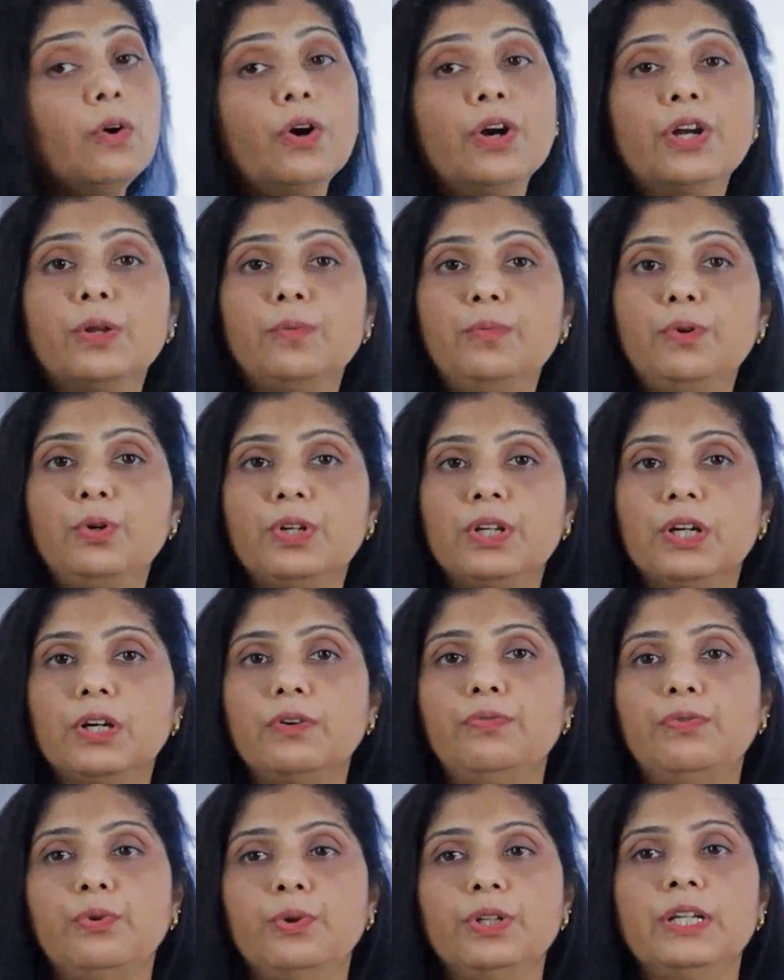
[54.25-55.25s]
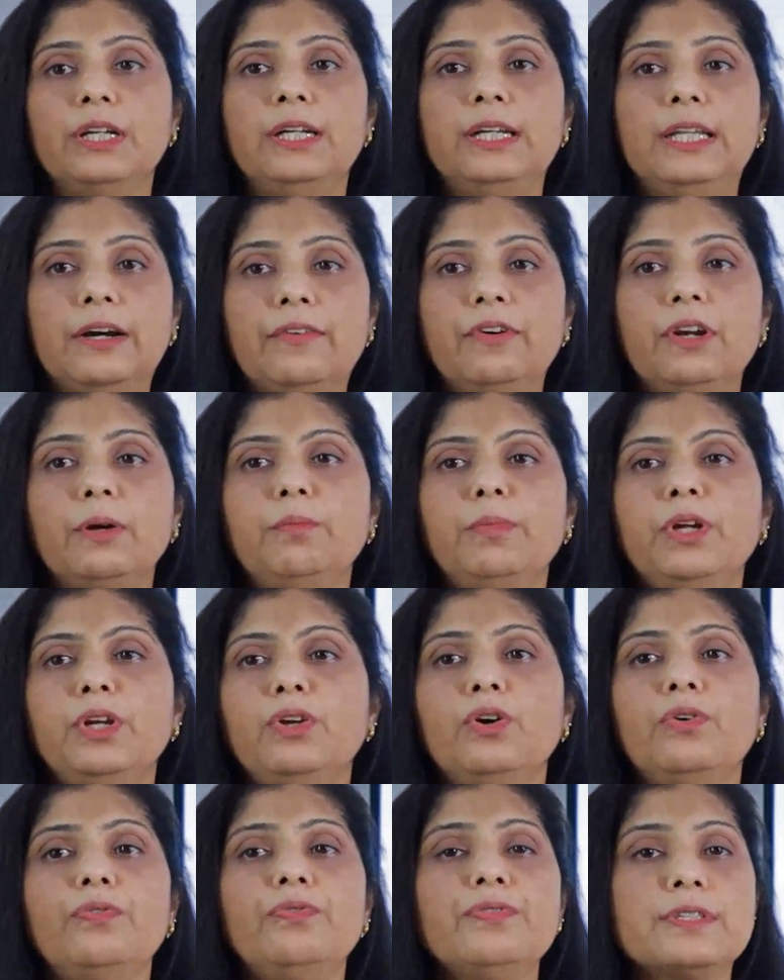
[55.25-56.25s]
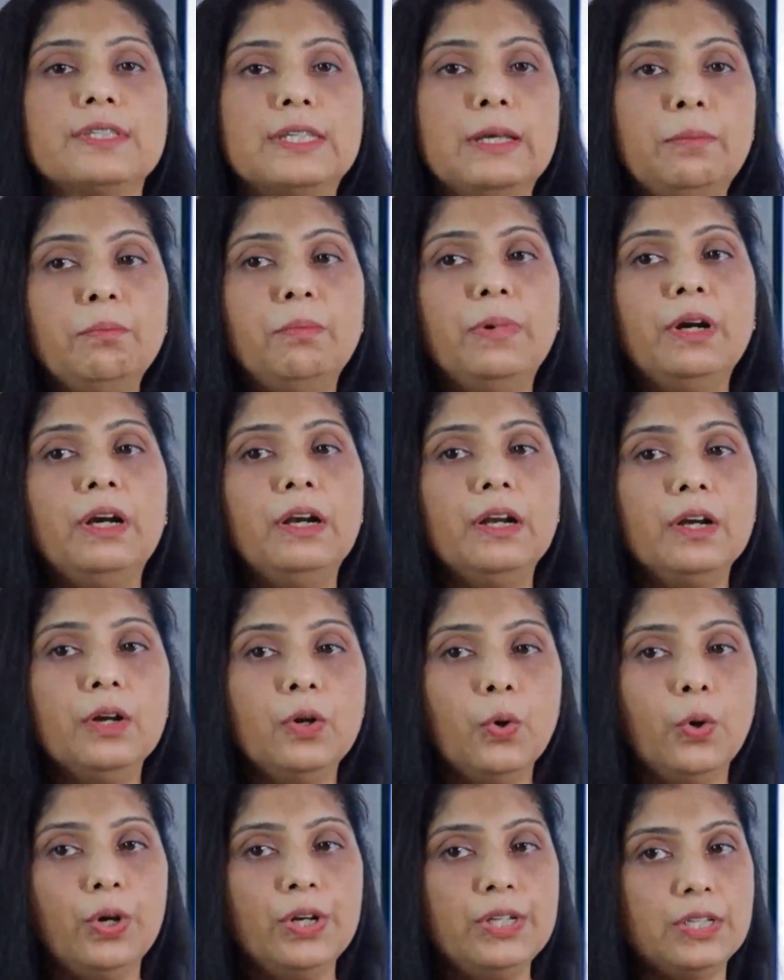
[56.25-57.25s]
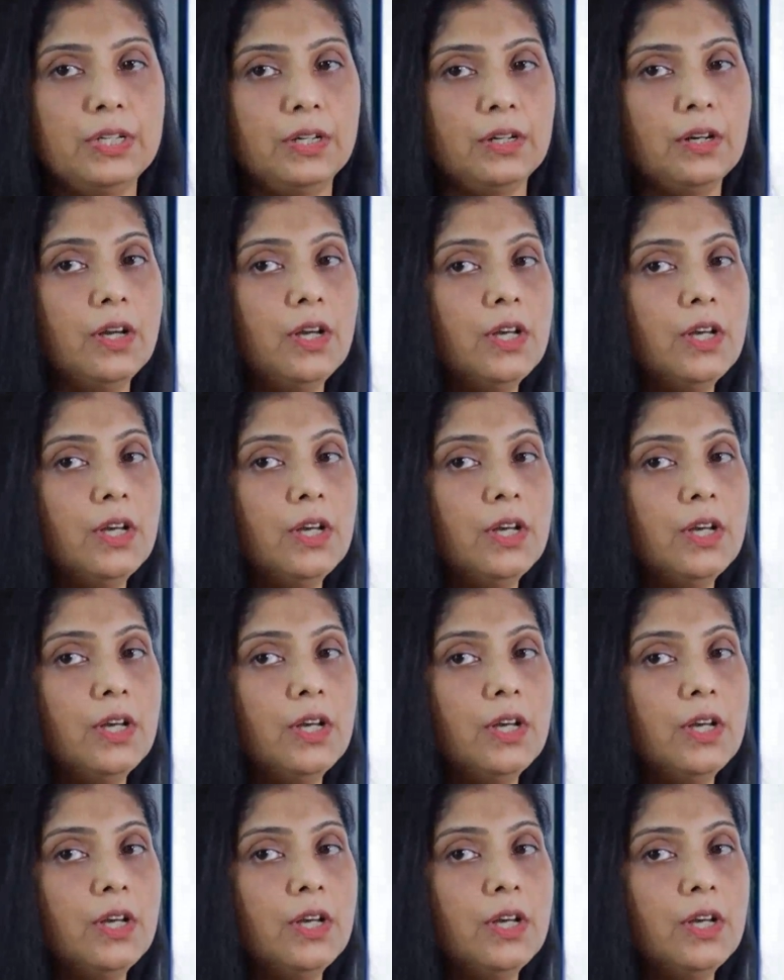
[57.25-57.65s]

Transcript: contributor for the development of simple goiter.